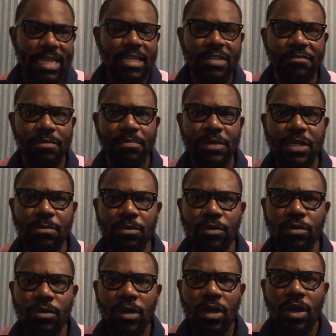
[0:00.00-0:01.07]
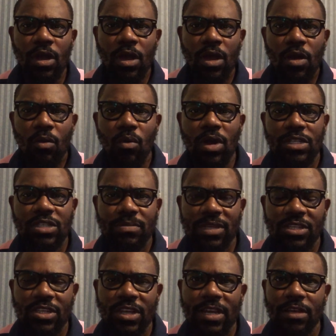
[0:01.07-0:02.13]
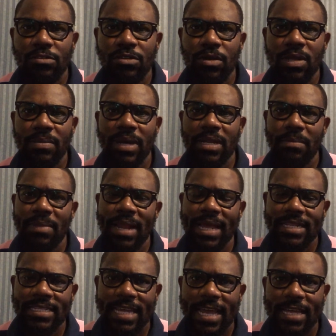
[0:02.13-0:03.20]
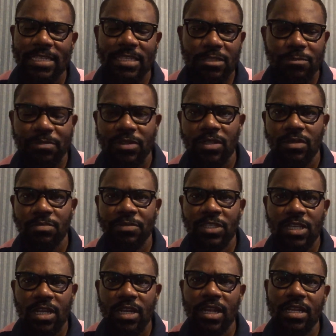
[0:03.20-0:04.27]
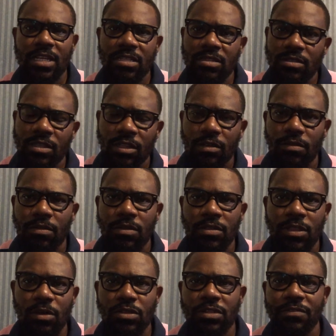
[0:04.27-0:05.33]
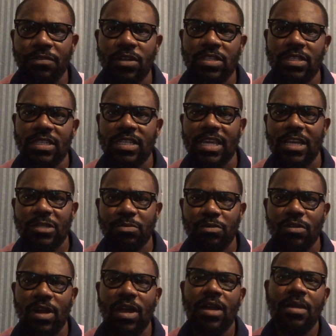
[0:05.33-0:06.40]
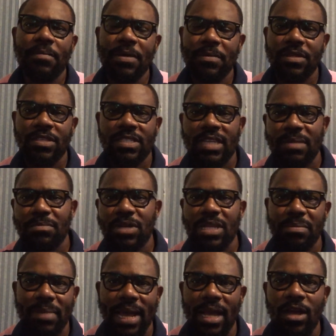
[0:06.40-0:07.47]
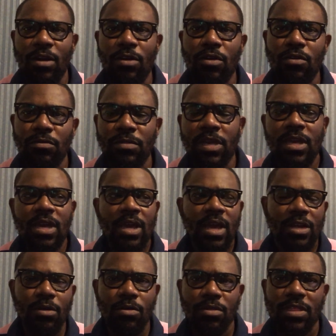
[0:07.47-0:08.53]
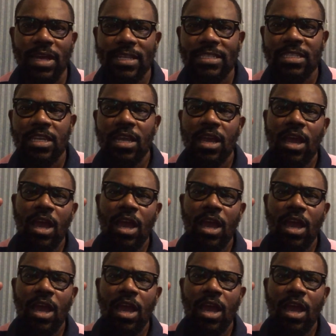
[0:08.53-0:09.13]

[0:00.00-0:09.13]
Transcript: lately from people watching my channel talking about the black taxes, particularly those of us in diaspora, people that send money back home and all that.